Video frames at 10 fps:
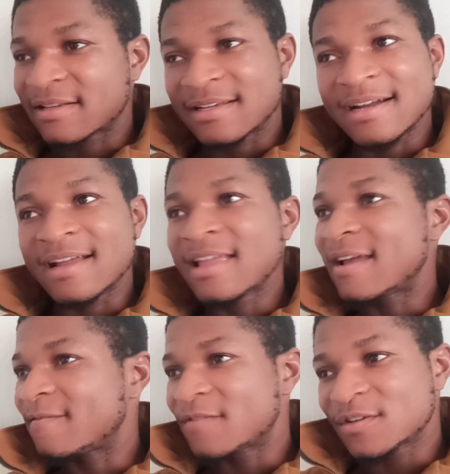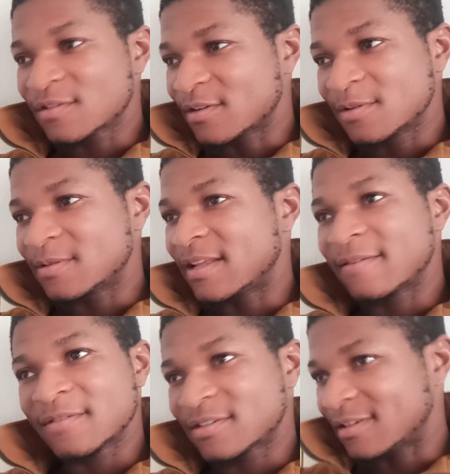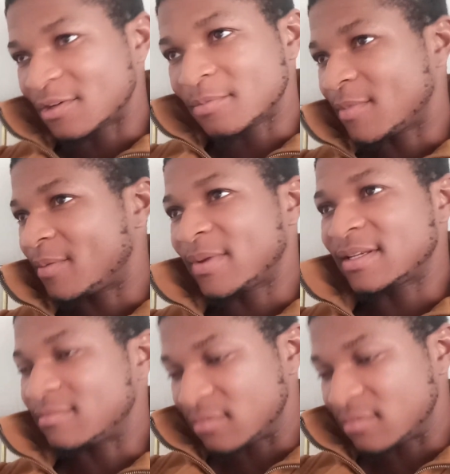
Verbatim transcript: car every single day, every single moment,